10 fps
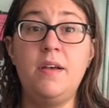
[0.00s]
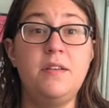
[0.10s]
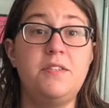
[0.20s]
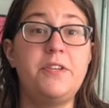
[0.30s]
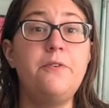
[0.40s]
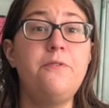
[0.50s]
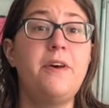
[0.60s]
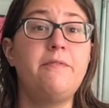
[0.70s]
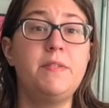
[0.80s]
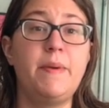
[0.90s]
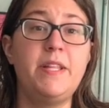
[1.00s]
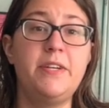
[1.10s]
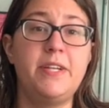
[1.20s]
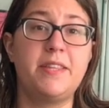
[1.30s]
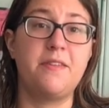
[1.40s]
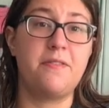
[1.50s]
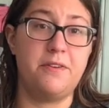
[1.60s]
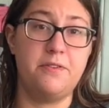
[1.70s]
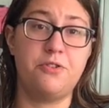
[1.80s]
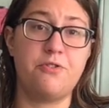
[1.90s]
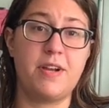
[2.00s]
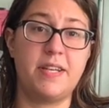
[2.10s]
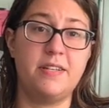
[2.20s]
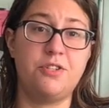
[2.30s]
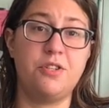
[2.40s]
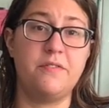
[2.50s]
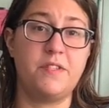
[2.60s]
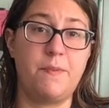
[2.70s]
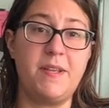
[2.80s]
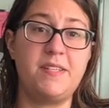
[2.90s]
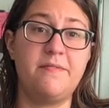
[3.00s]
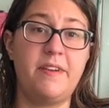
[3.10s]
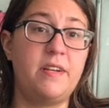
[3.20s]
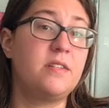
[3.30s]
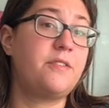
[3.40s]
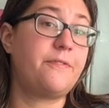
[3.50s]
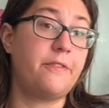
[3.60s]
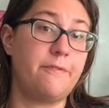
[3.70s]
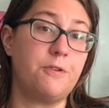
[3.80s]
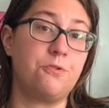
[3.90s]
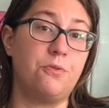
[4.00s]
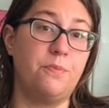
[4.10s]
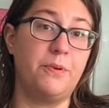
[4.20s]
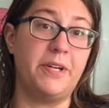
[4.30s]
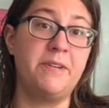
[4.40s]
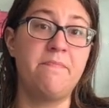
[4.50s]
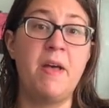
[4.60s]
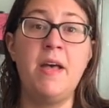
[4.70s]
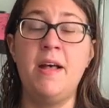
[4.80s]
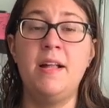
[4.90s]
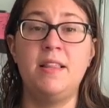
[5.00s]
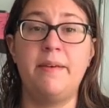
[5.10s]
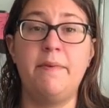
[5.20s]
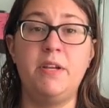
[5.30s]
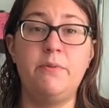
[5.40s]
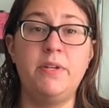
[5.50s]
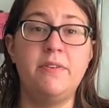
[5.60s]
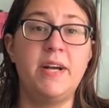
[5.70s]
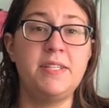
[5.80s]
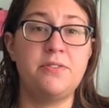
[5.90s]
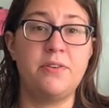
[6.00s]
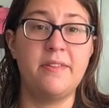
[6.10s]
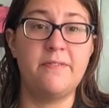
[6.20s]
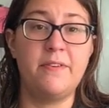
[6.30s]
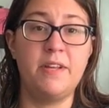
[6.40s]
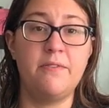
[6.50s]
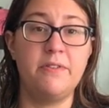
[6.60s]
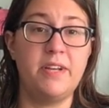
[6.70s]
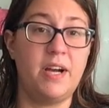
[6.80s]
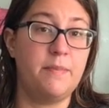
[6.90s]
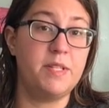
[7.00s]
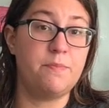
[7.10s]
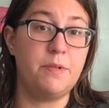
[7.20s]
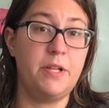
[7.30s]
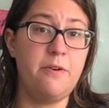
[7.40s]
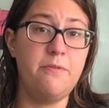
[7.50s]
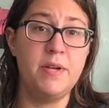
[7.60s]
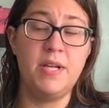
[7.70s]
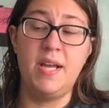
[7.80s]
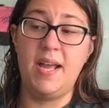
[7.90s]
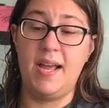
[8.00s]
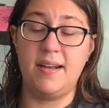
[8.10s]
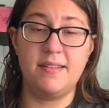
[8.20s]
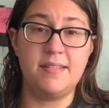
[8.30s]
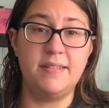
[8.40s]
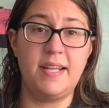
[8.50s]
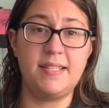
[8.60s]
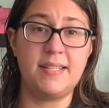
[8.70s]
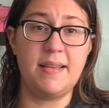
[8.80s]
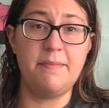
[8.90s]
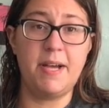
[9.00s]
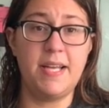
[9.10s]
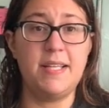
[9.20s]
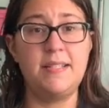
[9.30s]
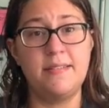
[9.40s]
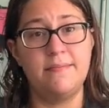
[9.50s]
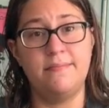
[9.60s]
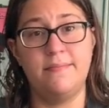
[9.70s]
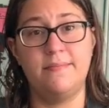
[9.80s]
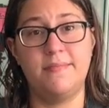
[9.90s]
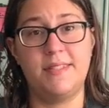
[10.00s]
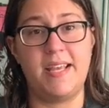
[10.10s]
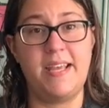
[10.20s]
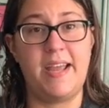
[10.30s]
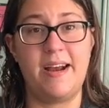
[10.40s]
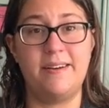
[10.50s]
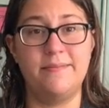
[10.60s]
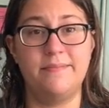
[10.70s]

So that was my look at the ThunderStruck edition of Space Invaders for the Virtual Boy. Let me know what you guys thought of the video in the comments below, and until next time guys, take care.